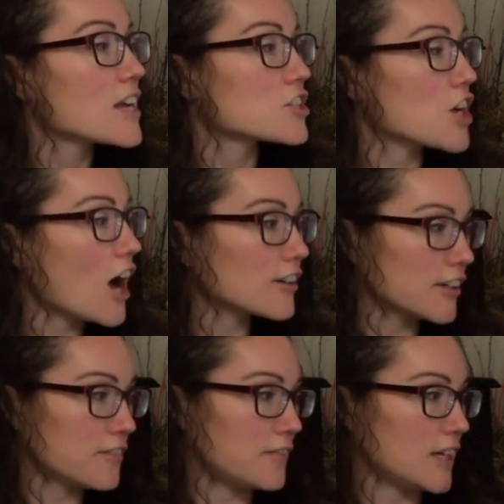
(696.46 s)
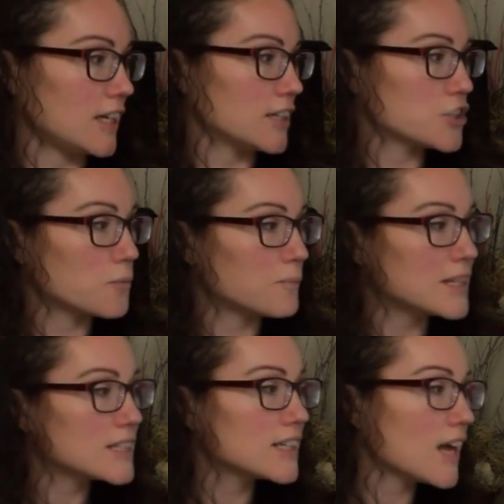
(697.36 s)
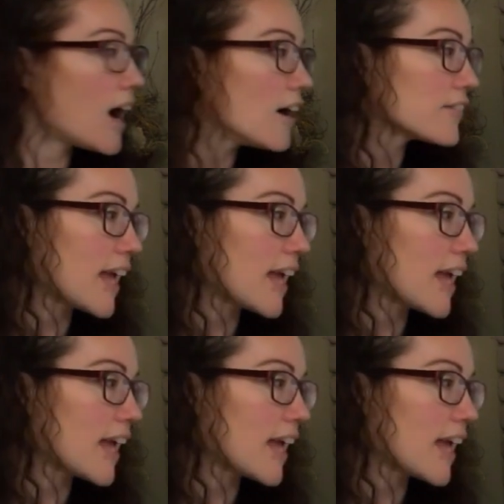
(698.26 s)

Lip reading: Geography, Dominion of